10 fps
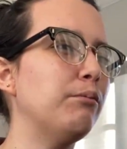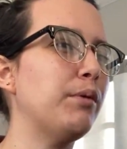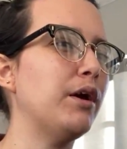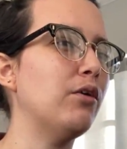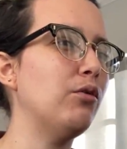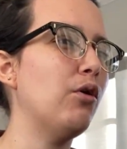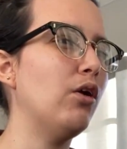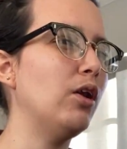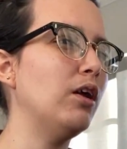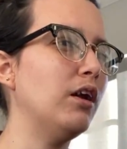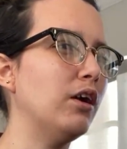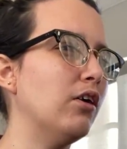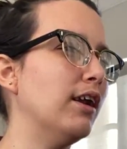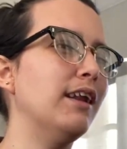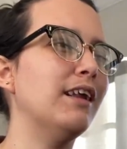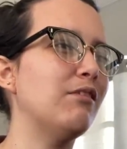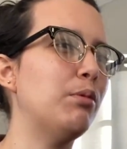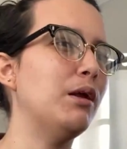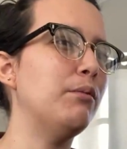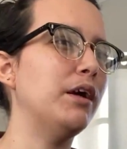bingo caller and I got Let's
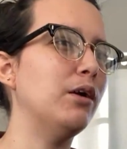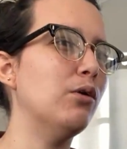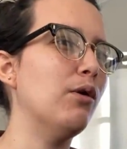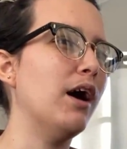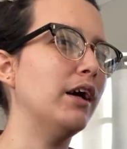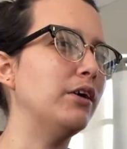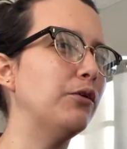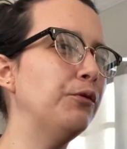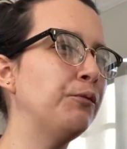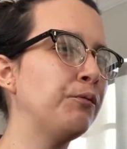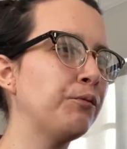Play Bingo IO.